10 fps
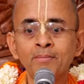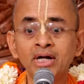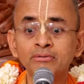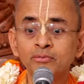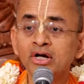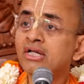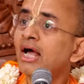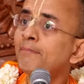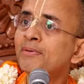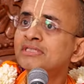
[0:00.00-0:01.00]
But what
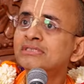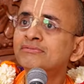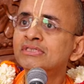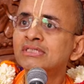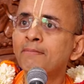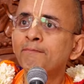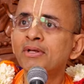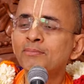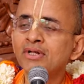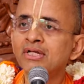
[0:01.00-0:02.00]
happens with some
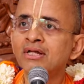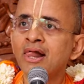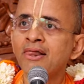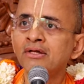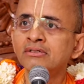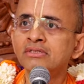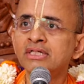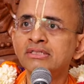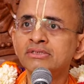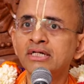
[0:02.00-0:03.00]
people,
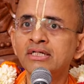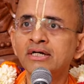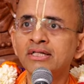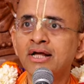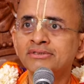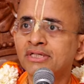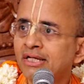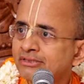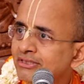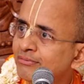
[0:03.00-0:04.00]
they study all the
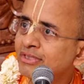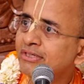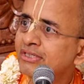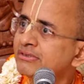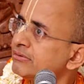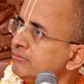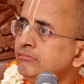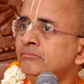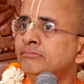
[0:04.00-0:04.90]
Acharya's commentaries,